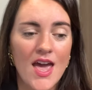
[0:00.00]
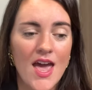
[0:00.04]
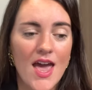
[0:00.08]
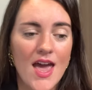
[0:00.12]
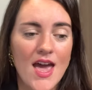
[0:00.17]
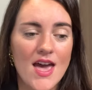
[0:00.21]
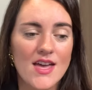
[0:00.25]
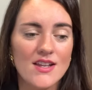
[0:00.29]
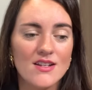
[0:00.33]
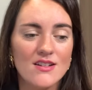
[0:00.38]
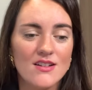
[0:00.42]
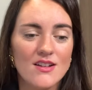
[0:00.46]

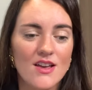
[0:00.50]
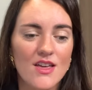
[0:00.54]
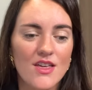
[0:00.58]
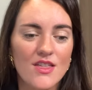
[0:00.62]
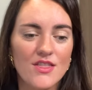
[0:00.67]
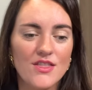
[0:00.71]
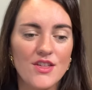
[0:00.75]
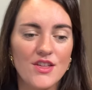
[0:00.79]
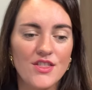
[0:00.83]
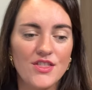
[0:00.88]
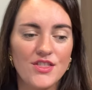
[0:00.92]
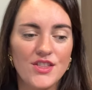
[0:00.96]
And
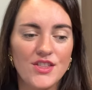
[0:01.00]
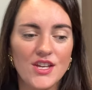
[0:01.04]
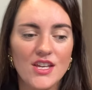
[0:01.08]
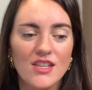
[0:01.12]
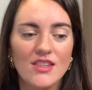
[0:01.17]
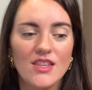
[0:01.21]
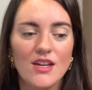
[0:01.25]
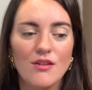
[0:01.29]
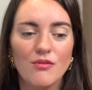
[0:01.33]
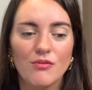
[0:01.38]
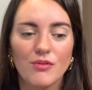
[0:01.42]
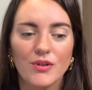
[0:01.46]
the thing
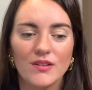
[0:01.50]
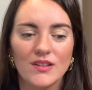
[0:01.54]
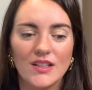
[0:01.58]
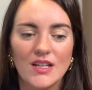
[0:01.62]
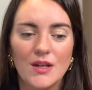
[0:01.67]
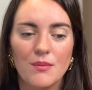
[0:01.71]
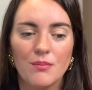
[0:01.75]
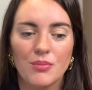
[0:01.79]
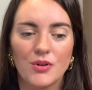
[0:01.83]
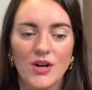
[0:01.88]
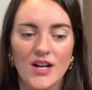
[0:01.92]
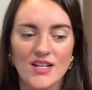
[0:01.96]
that really
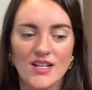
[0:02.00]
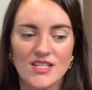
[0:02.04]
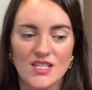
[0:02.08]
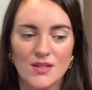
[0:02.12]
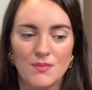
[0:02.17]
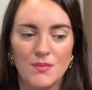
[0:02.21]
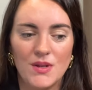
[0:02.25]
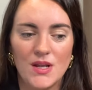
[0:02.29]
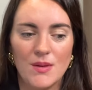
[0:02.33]
impressed me